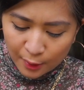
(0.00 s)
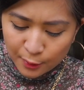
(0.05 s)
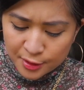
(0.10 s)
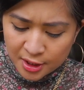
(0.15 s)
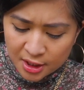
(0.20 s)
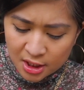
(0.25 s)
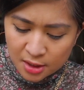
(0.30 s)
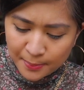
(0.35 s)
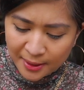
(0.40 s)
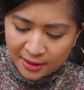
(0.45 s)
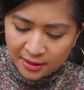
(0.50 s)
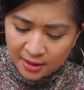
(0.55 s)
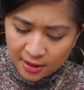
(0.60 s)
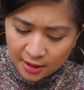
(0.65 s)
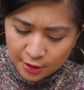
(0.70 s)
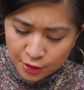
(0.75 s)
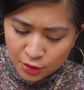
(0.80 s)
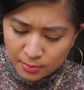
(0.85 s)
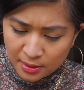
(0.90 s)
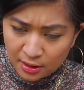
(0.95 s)
was expecting
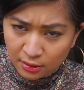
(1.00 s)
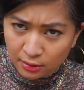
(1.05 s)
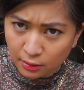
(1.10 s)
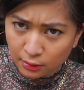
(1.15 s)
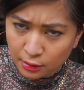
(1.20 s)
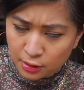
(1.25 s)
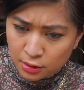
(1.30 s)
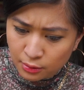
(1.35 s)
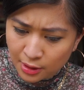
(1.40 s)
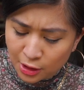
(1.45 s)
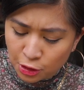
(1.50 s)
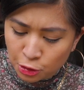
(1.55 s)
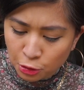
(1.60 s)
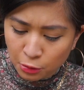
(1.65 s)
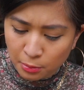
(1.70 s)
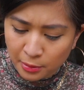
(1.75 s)
it to be a little sweet too,